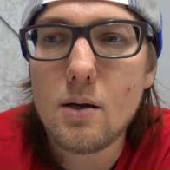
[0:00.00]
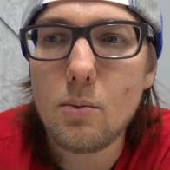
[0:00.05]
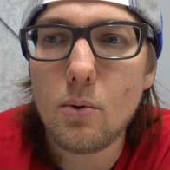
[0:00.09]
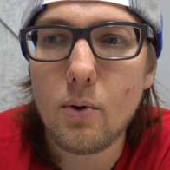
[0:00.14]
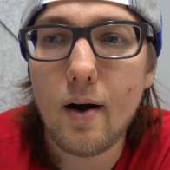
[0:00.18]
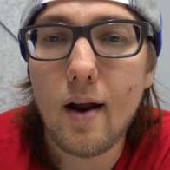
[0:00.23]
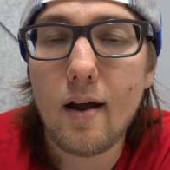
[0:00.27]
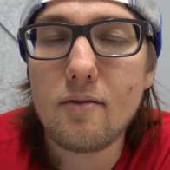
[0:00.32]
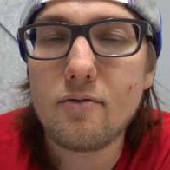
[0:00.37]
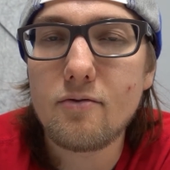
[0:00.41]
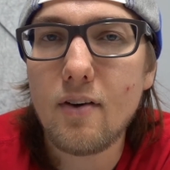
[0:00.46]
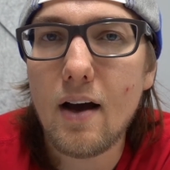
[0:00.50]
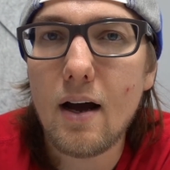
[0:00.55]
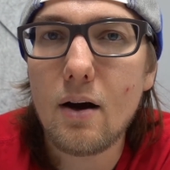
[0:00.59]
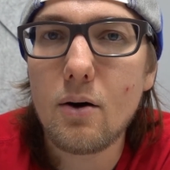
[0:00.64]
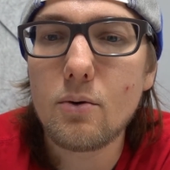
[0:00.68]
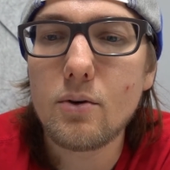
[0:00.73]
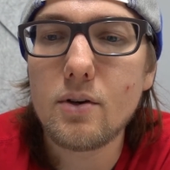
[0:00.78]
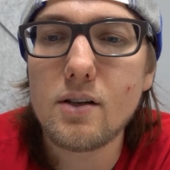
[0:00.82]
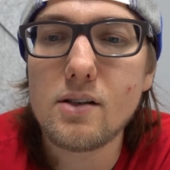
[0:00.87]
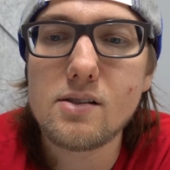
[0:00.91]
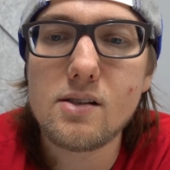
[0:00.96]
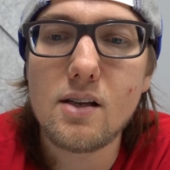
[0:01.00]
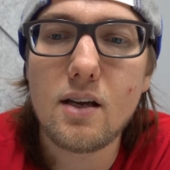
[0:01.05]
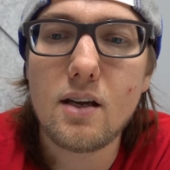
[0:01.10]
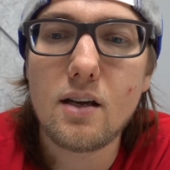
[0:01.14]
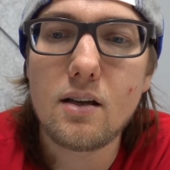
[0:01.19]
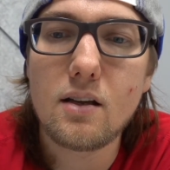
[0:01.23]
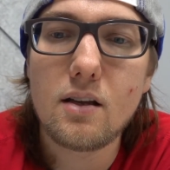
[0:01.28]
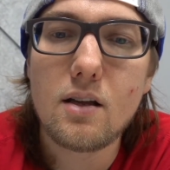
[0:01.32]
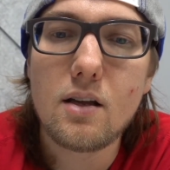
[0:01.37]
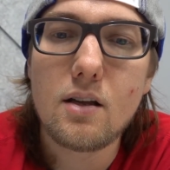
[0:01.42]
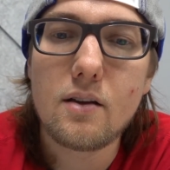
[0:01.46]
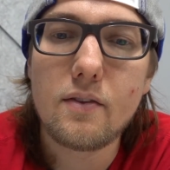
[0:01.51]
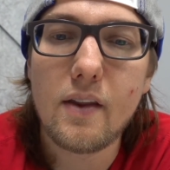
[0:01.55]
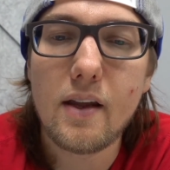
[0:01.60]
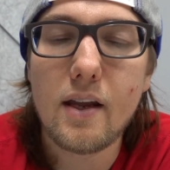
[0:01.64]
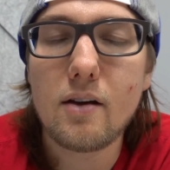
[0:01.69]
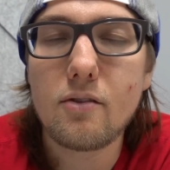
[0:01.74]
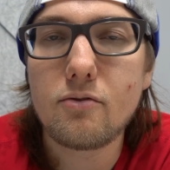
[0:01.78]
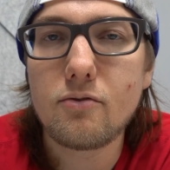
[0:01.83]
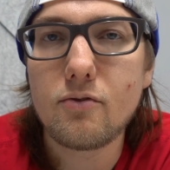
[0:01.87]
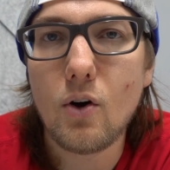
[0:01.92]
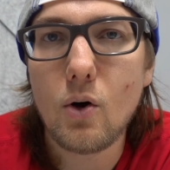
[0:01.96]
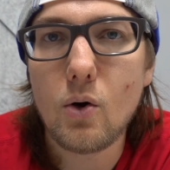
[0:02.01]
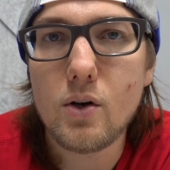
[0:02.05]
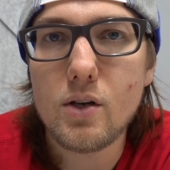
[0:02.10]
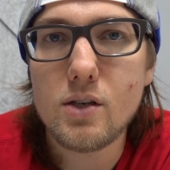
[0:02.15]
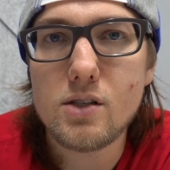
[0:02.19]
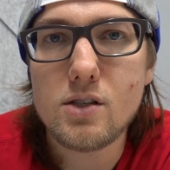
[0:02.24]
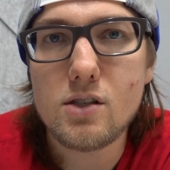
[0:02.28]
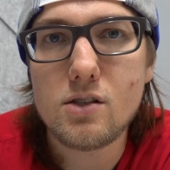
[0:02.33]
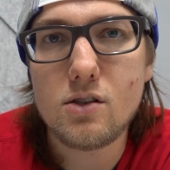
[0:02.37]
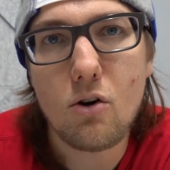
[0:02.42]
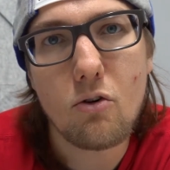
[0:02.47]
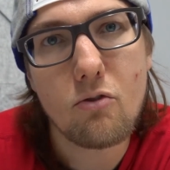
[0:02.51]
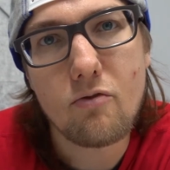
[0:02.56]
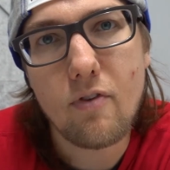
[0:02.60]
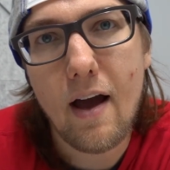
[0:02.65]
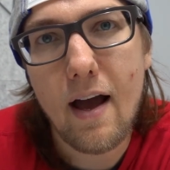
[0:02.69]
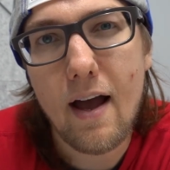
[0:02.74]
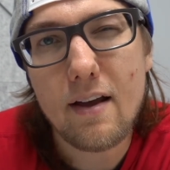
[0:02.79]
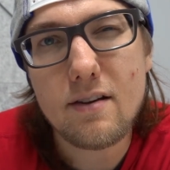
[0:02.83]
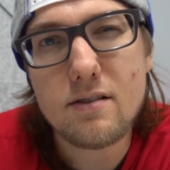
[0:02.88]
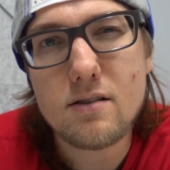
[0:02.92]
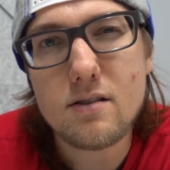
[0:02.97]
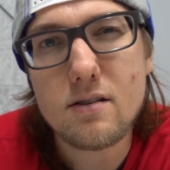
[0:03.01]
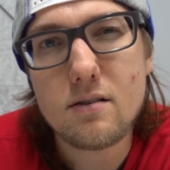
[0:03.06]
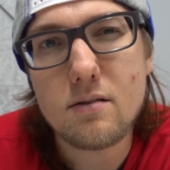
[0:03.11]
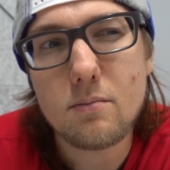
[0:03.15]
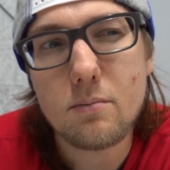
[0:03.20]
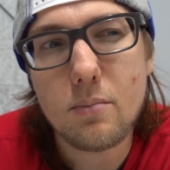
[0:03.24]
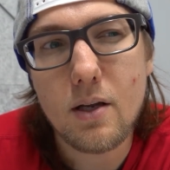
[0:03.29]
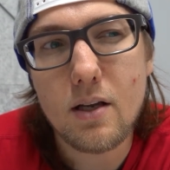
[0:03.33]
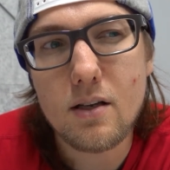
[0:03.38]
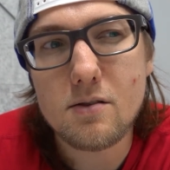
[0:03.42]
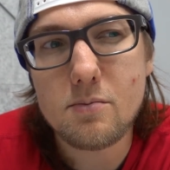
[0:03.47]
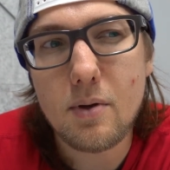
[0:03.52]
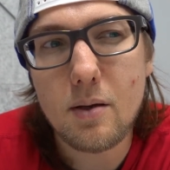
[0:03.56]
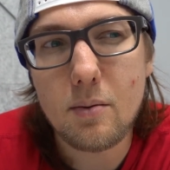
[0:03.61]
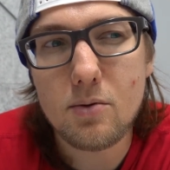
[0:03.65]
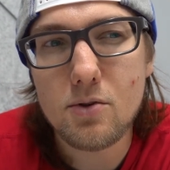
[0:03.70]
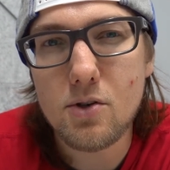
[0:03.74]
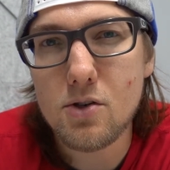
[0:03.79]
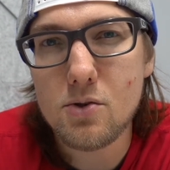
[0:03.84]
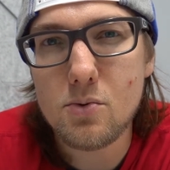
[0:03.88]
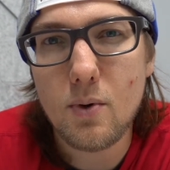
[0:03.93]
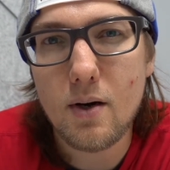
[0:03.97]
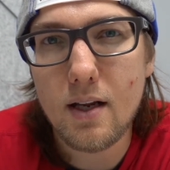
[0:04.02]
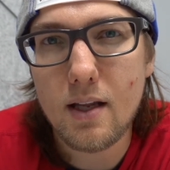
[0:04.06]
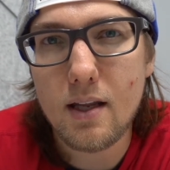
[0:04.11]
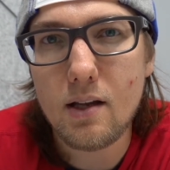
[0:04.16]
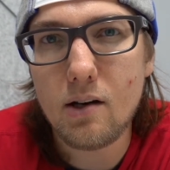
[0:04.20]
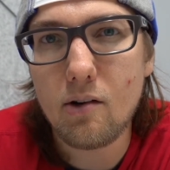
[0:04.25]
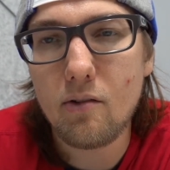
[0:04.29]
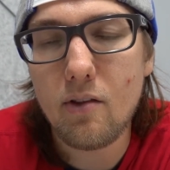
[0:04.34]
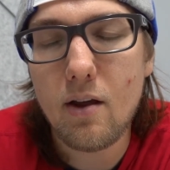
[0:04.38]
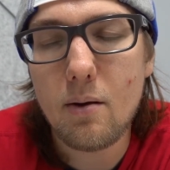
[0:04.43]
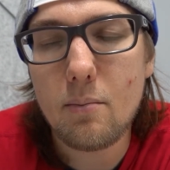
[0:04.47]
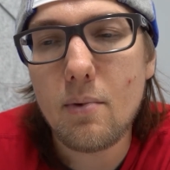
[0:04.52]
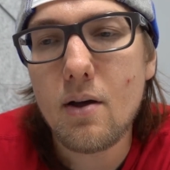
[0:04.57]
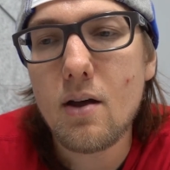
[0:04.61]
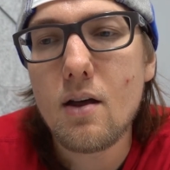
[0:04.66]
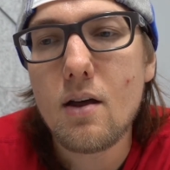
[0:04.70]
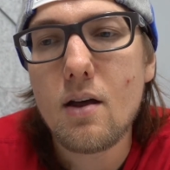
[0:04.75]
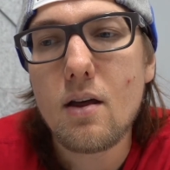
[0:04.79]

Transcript: What I found is like they get focused so fast because people just want to kill them